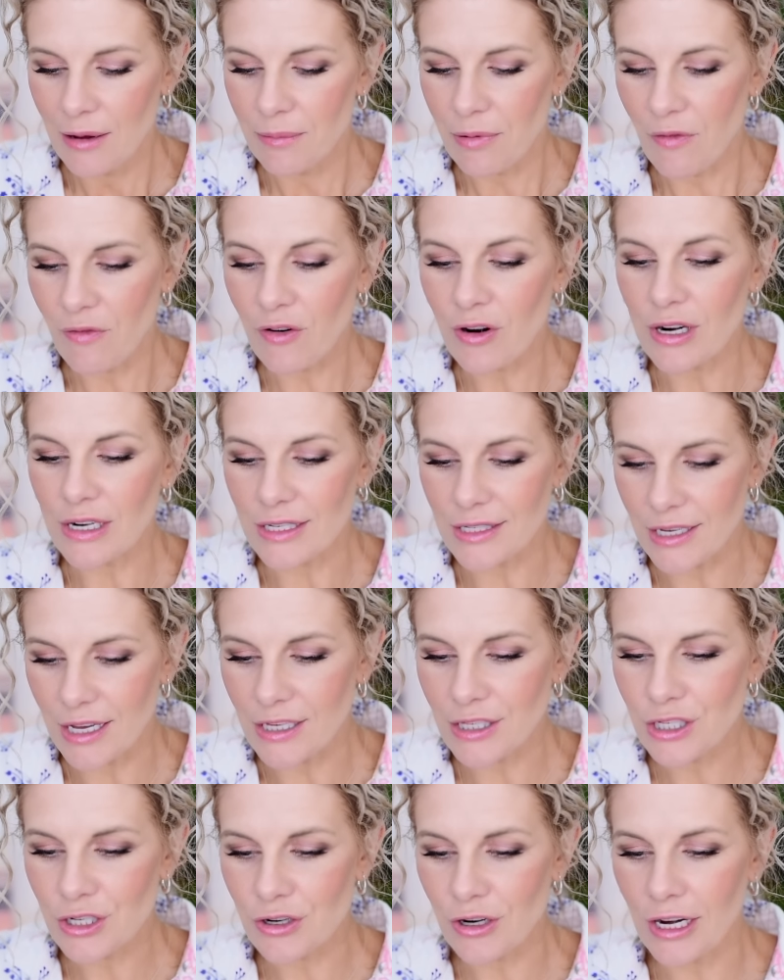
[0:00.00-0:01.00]
but for a
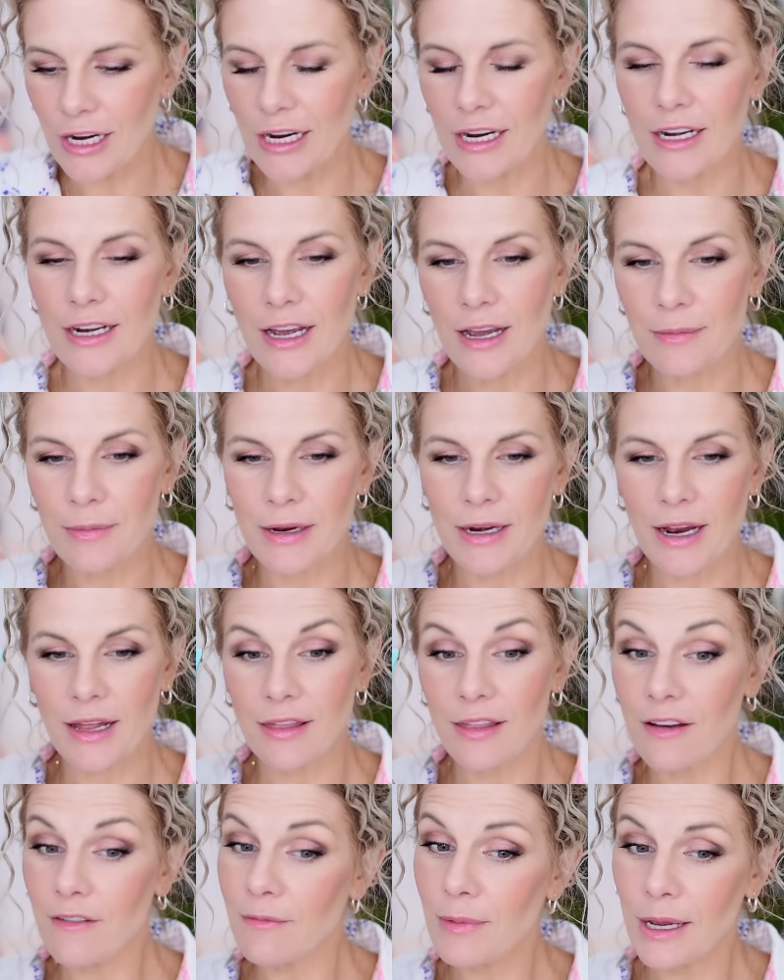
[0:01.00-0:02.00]
sunscreen, I mean, I love